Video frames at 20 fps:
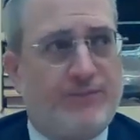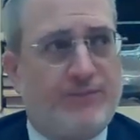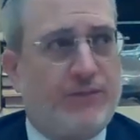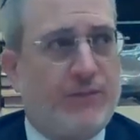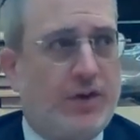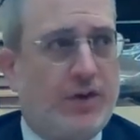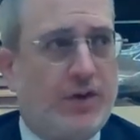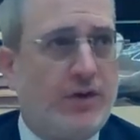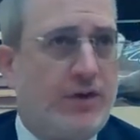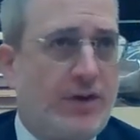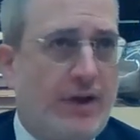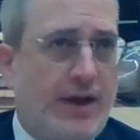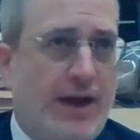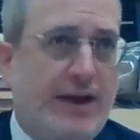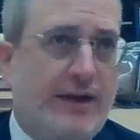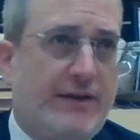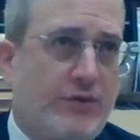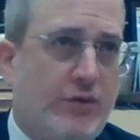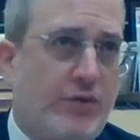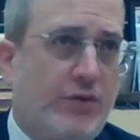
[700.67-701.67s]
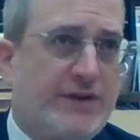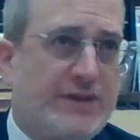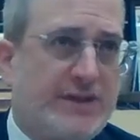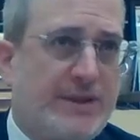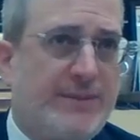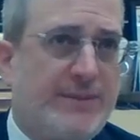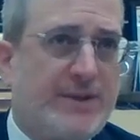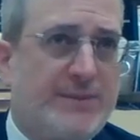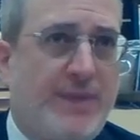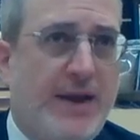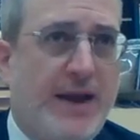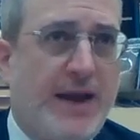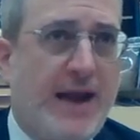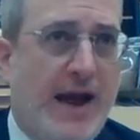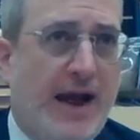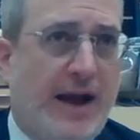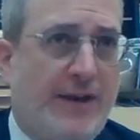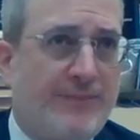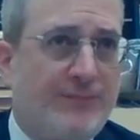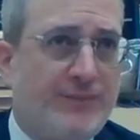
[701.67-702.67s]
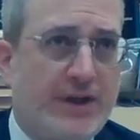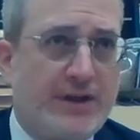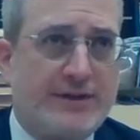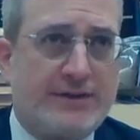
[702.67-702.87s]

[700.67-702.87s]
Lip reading: And of course, the Mizbeach